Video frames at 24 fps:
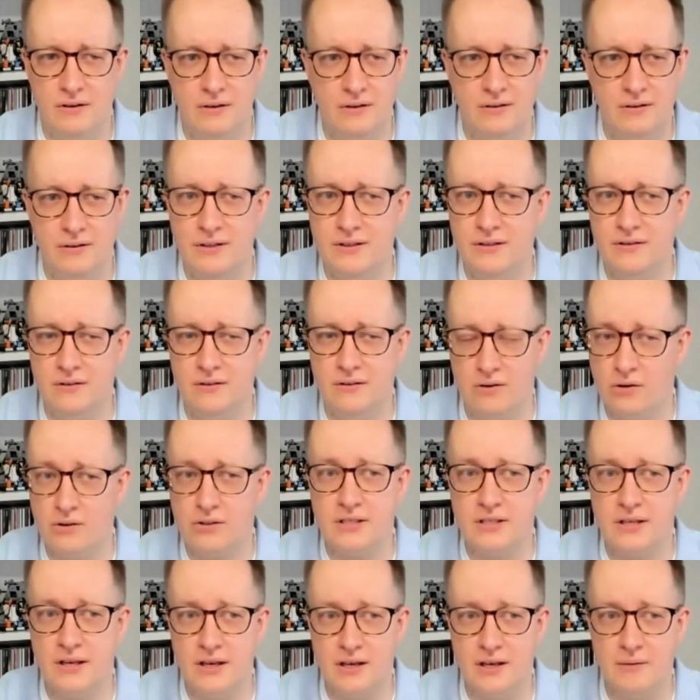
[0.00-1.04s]
need a long
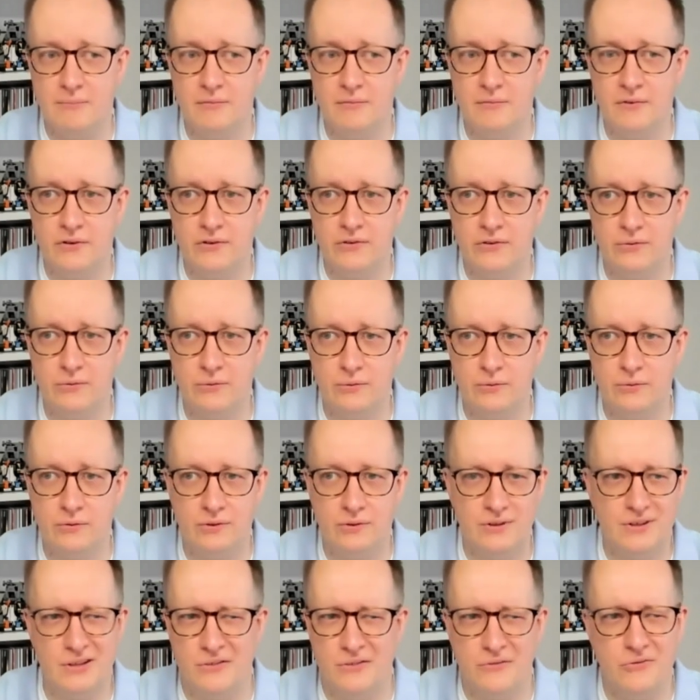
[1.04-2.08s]
time
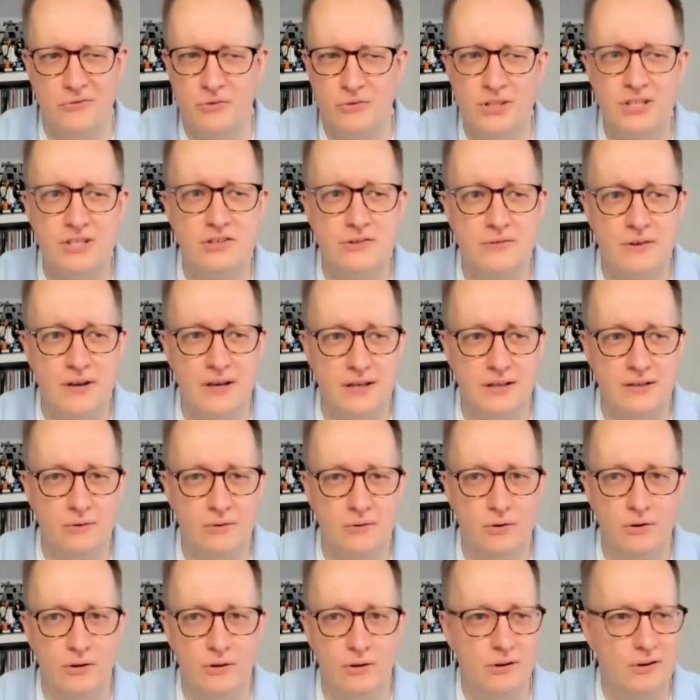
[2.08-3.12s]
to kind of retrain
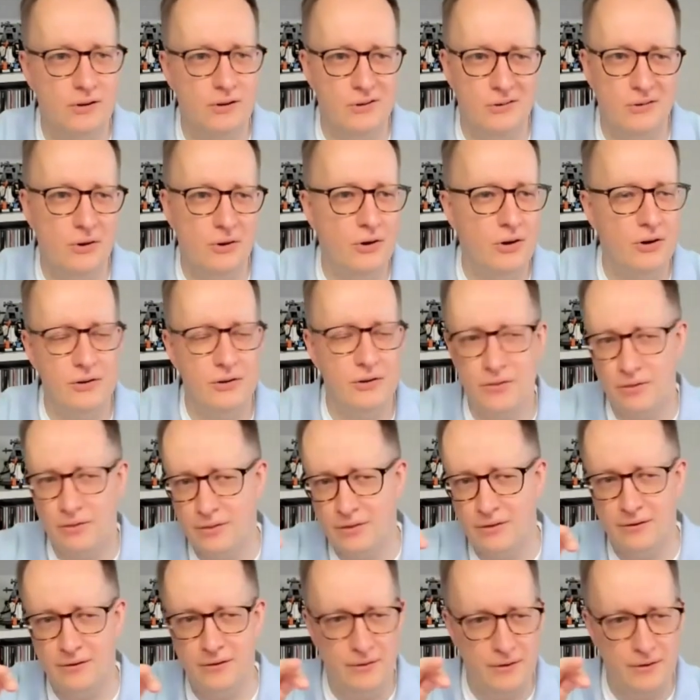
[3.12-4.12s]
or learn